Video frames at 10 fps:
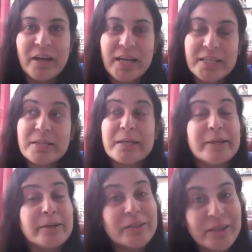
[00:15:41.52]
as a
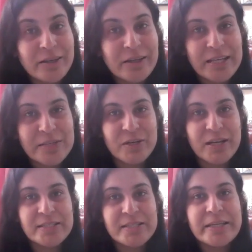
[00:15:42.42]
clear thinker as well,
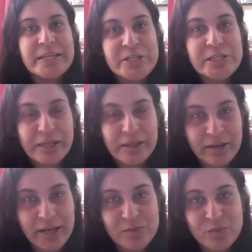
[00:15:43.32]
as a lateral
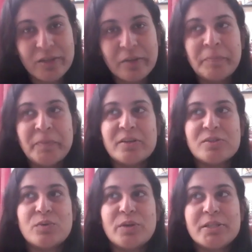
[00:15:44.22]
thinker as well.
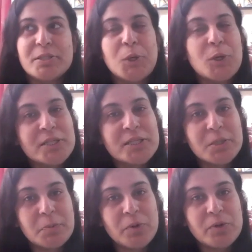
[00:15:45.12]
So it's not
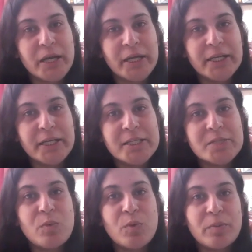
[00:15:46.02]
just about writing, it is
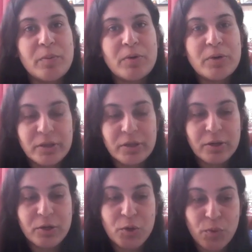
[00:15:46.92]
more about
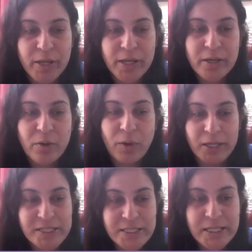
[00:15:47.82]
growing
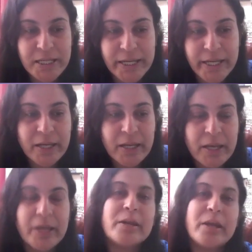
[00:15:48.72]
holistically
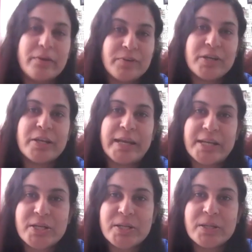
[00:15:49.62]
in every
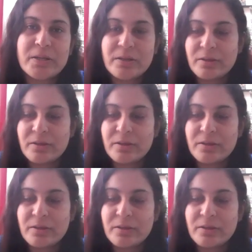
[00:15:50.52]
direction,